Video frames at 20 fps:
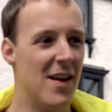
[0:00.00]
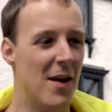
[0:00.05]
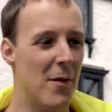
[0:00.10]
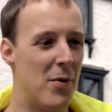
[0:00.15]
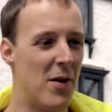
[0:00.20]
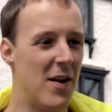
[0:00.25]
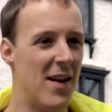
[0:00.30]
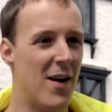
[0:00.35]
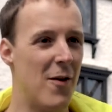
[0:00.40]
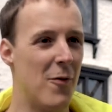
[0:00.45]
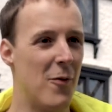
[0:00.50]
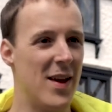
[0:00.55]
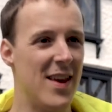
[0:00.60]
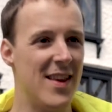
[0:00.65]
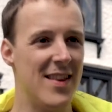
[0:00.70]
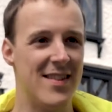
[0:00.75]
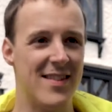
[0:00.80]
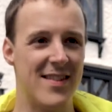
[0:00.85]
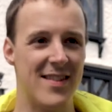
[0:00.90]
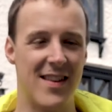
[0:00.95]
putting out
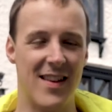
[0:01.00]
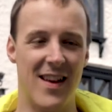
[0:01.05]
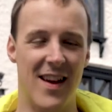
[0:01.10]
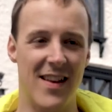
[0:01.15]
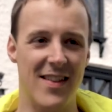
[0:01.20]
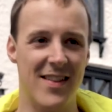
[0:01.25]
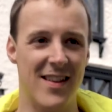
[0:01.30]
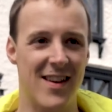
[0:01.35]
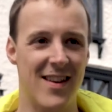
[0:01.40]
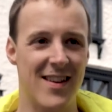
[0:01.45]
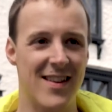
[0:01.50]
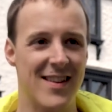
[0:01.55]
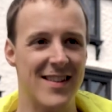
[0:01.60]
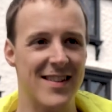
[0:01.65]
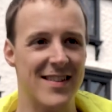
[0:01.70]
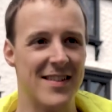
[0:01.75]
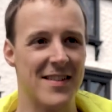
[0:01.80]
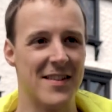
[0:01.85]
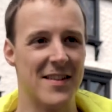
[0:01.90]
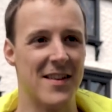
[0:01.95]
weeds and the likes.